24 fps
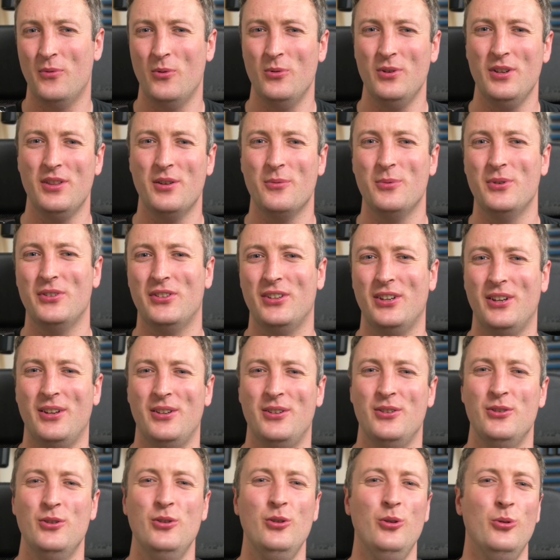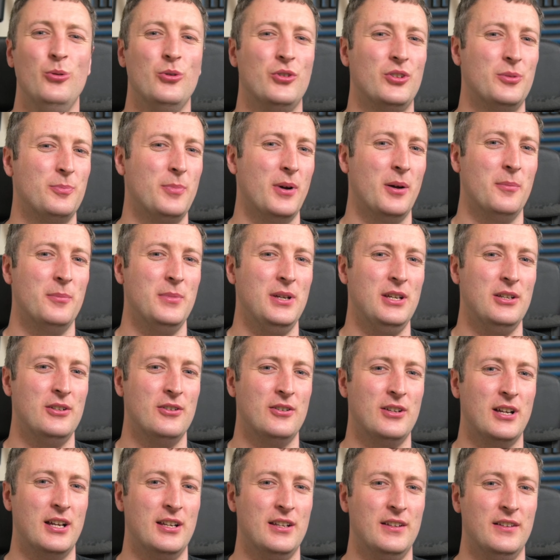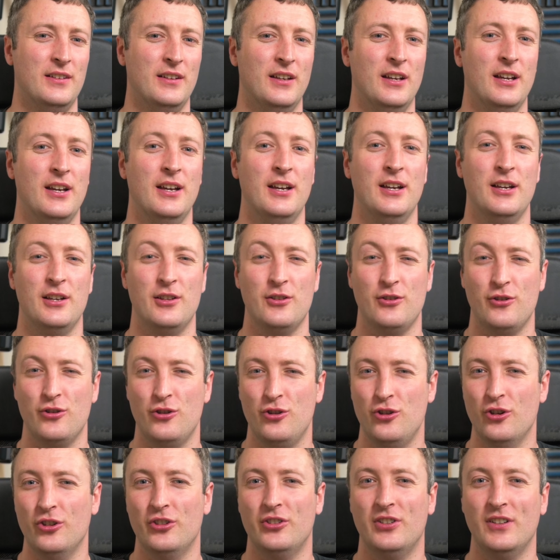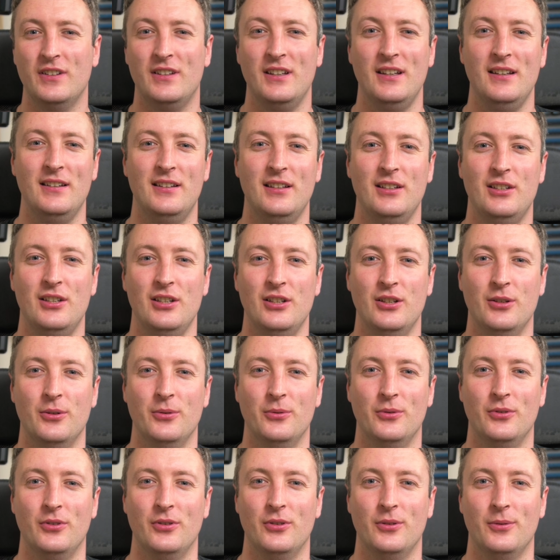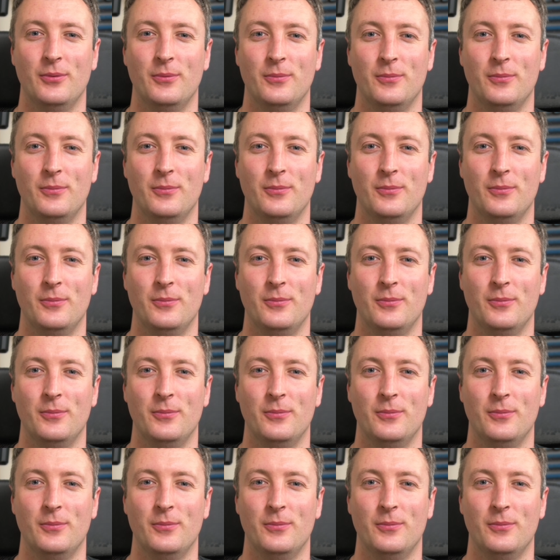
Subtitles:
only there was a new spot meter that is just as easy to use.